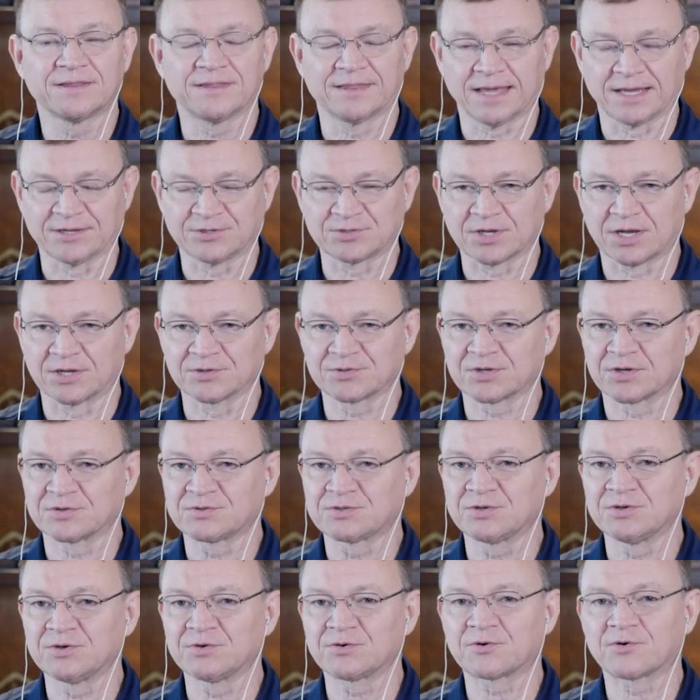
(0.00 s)
Thanks also
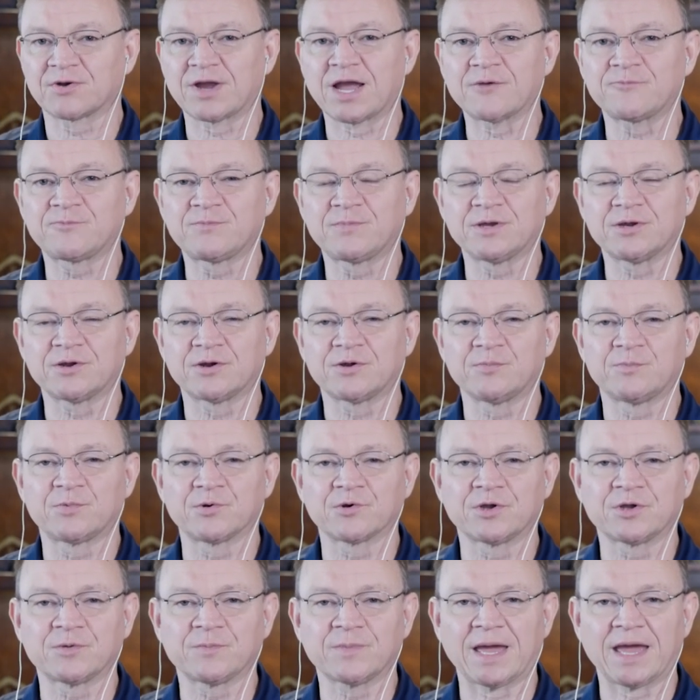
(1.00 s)
to Craft Beer and
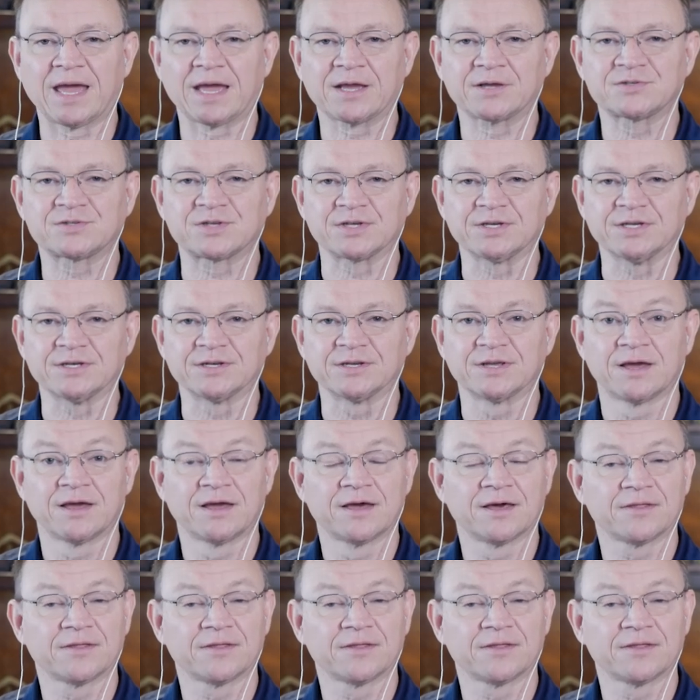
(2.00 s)
Brewing Magazine.